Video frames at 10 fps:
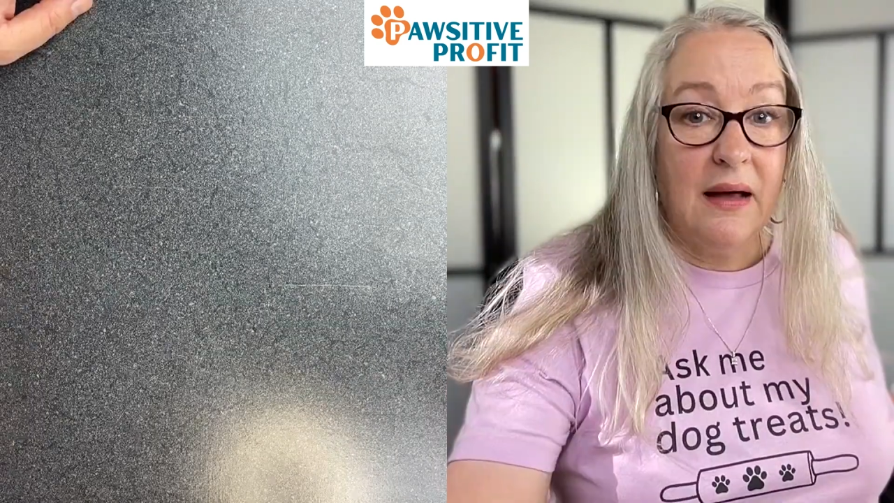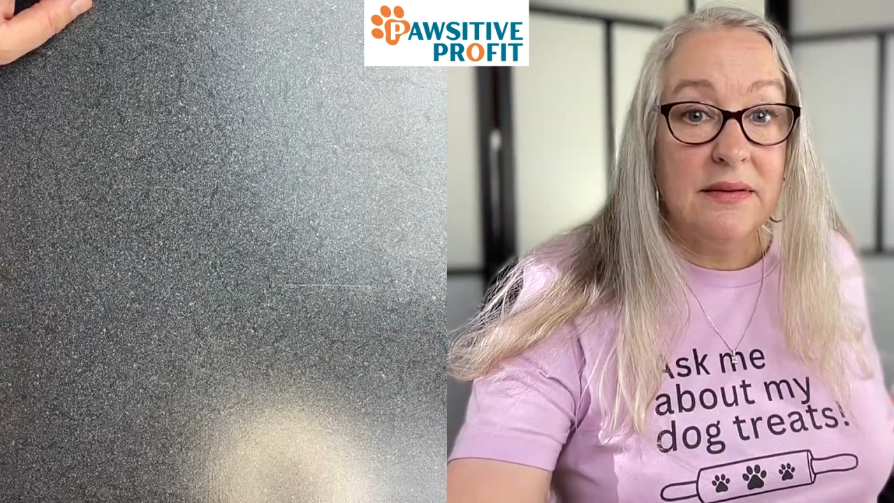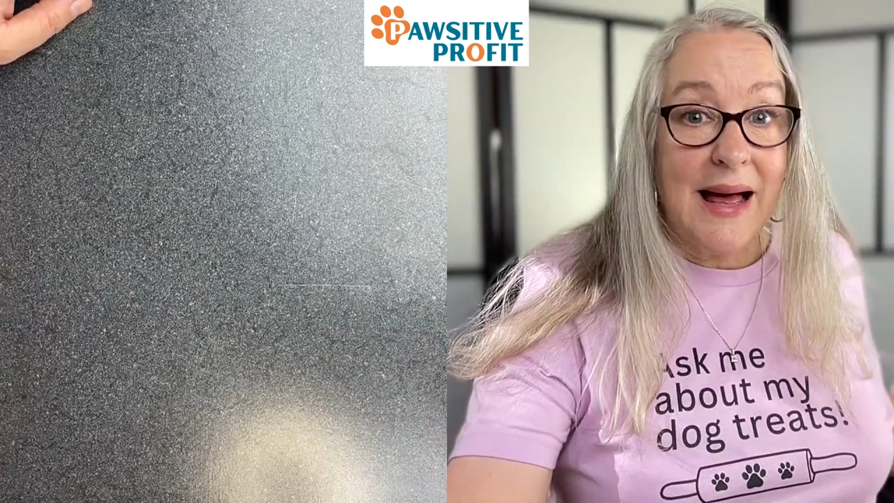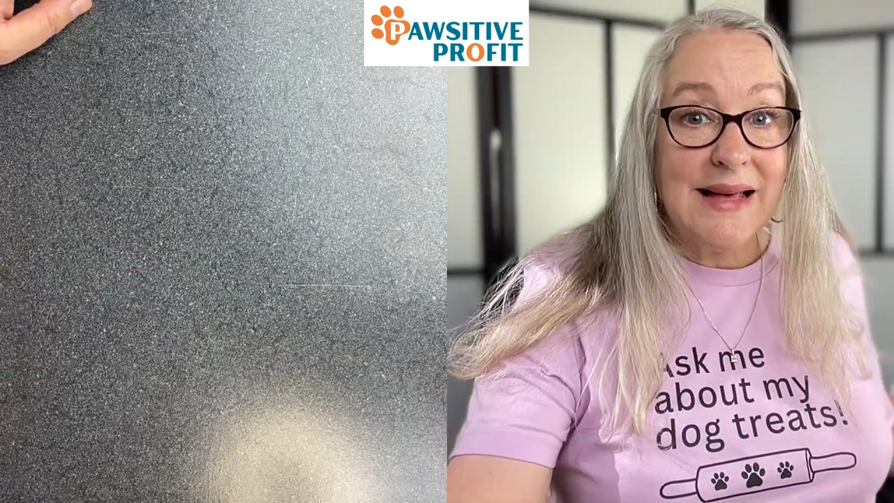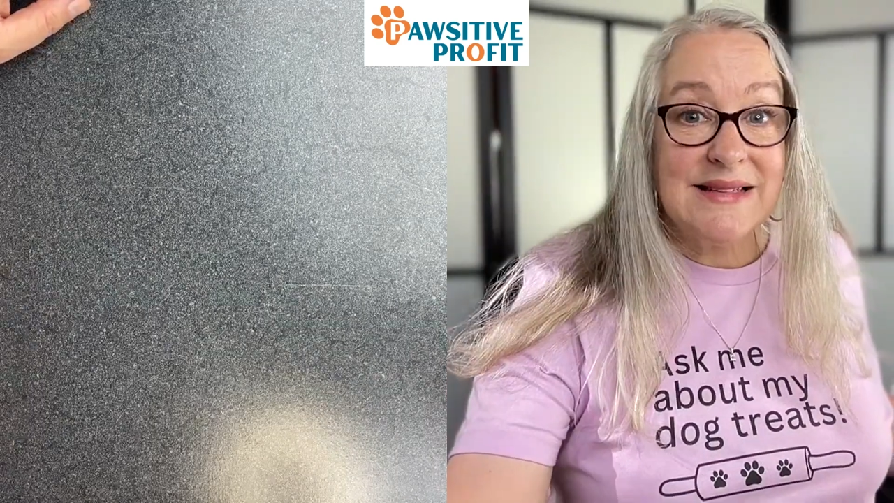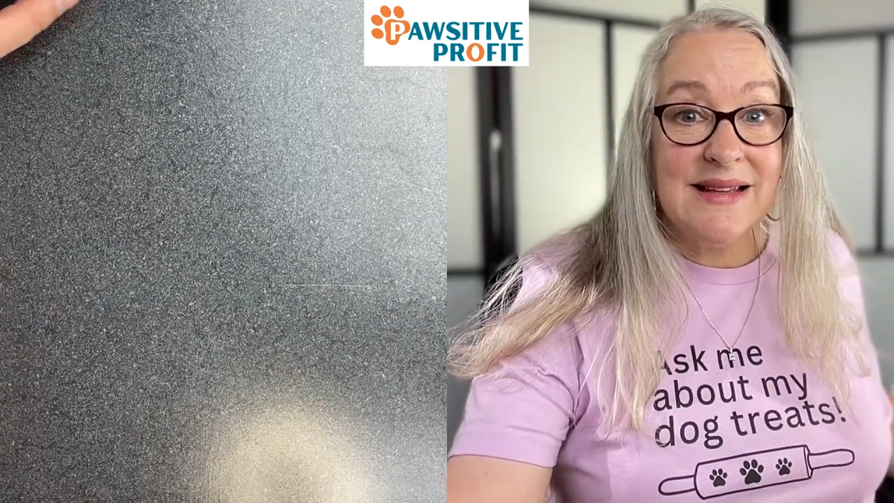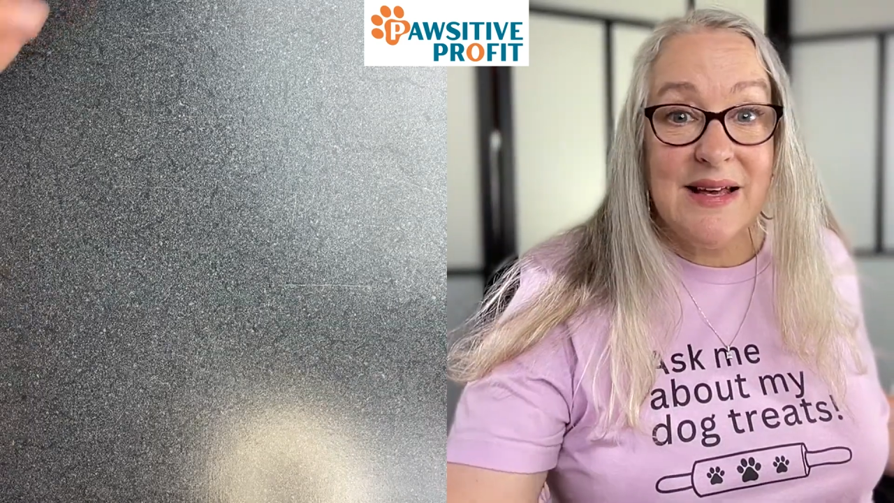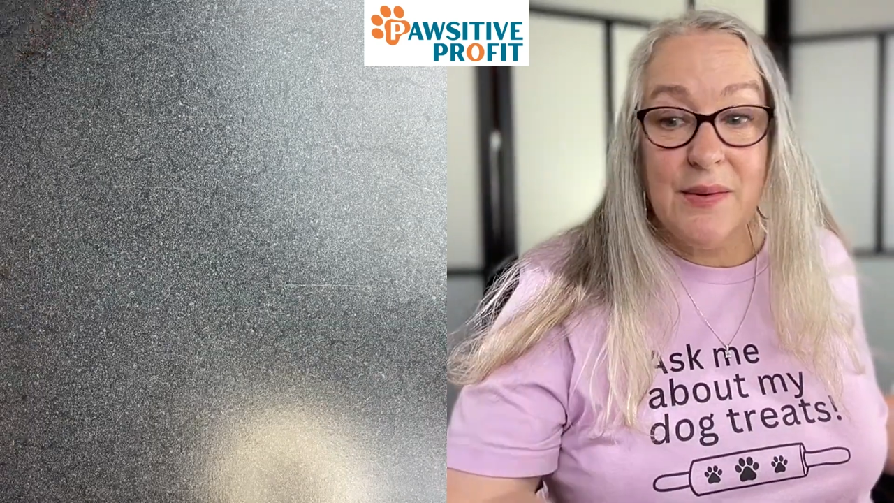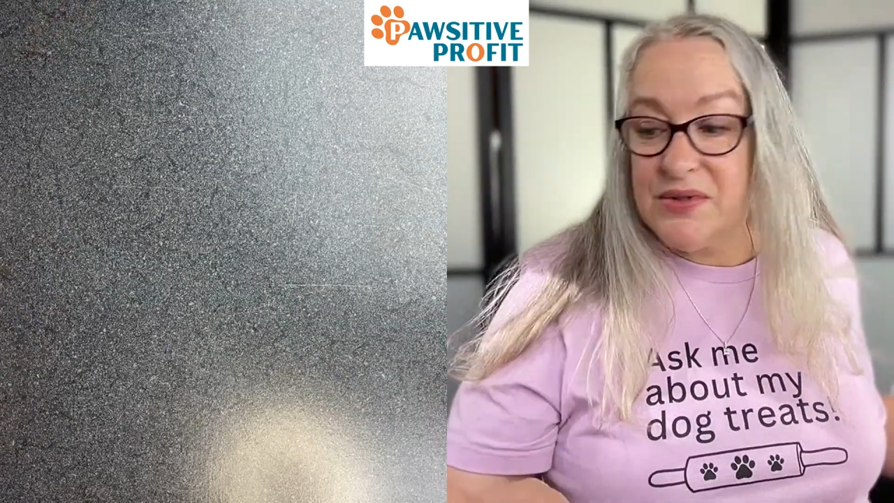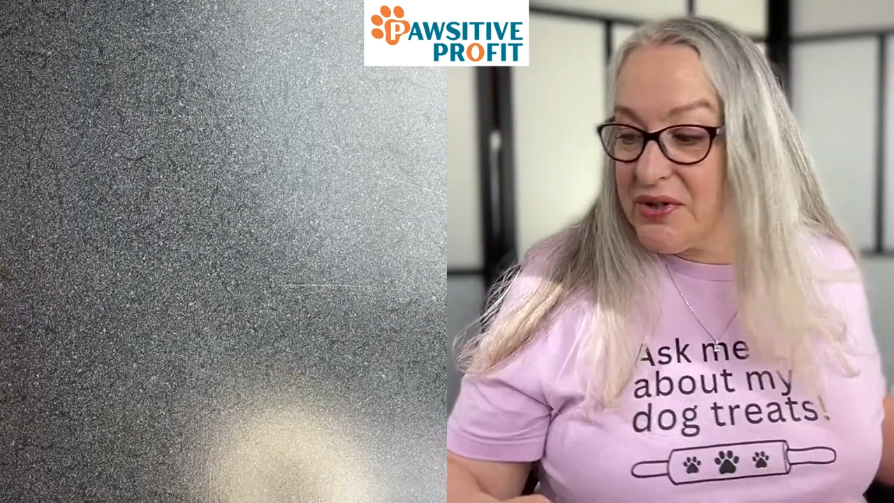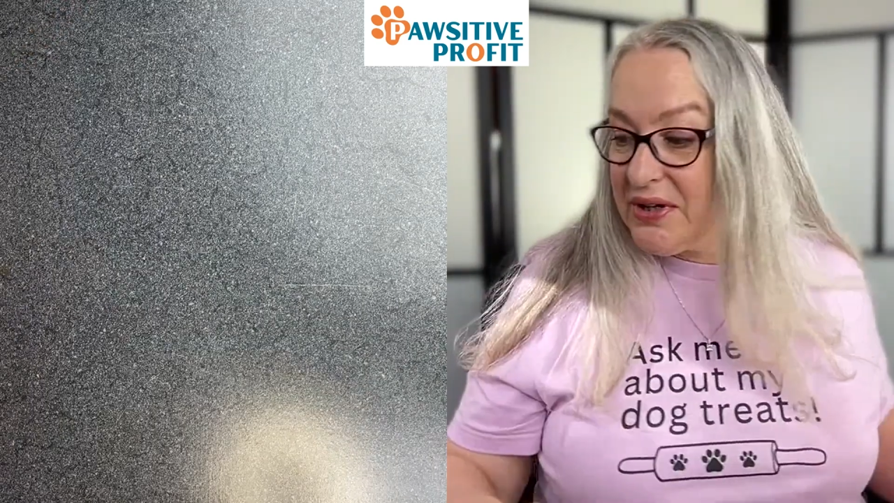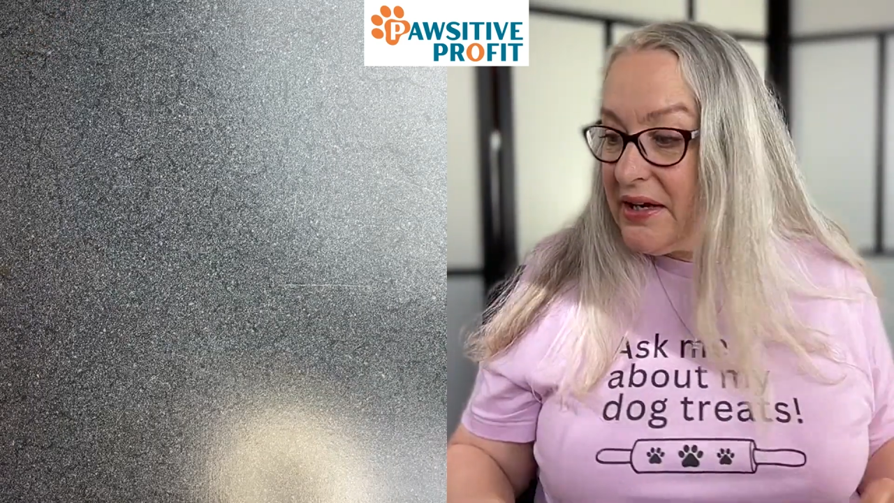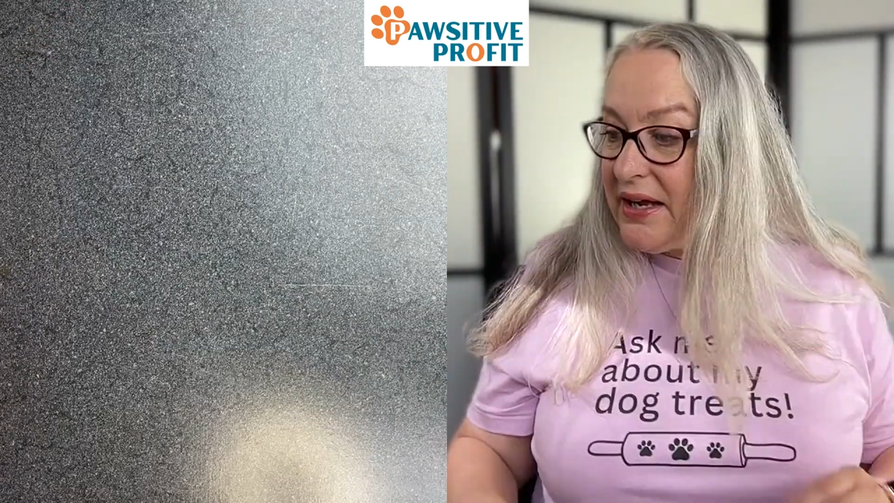Lastly, what you're going to